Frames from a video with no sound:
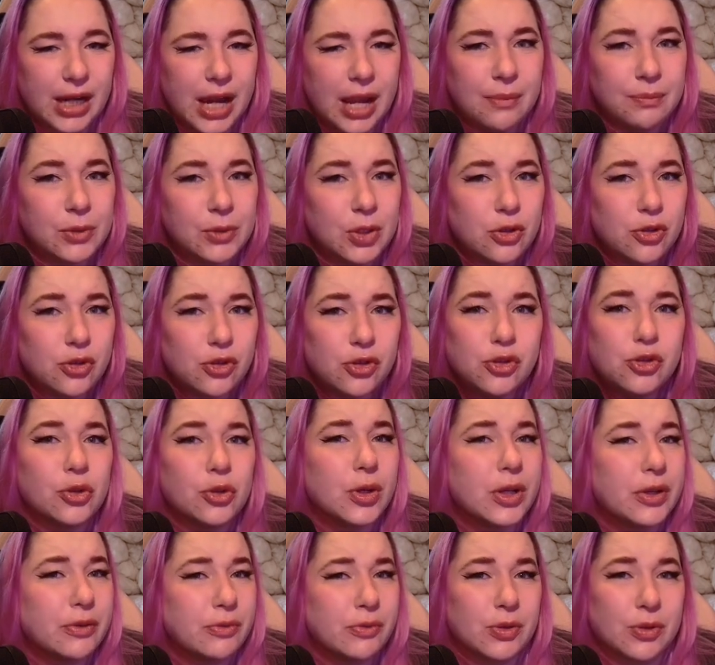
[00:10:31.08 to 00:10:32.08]
I'm not
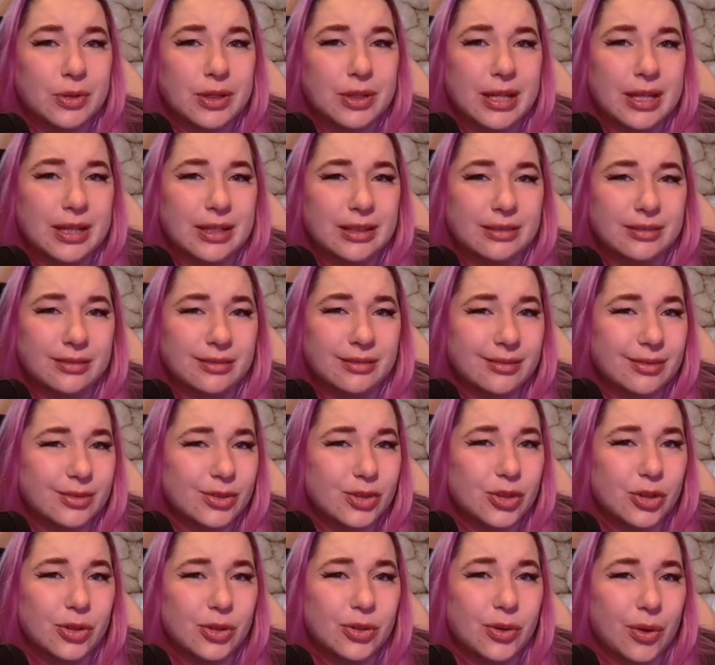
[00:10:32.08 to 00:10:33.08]
sure if you can
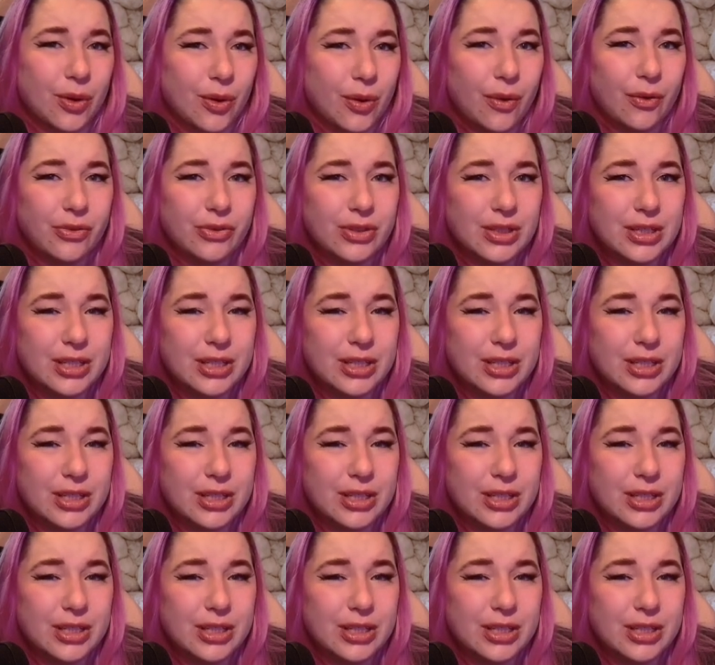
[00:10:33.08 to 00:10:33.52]
turn off